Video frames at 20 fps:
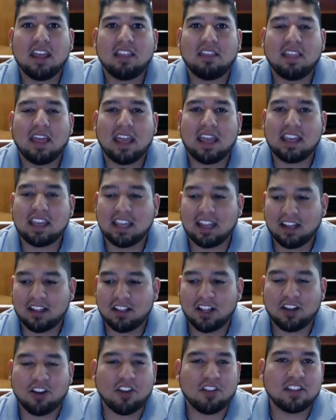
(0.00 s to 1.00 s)
They can
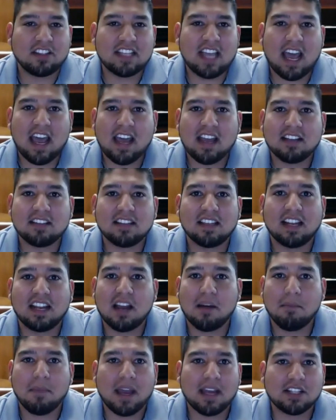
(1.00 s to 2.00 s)
click on the tags and
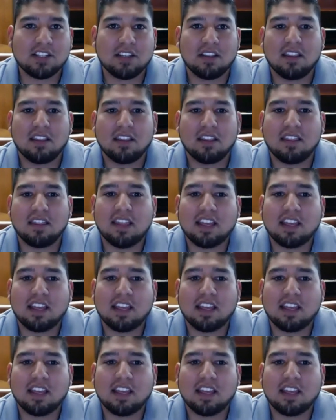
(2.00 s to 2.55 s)
come back to the thing.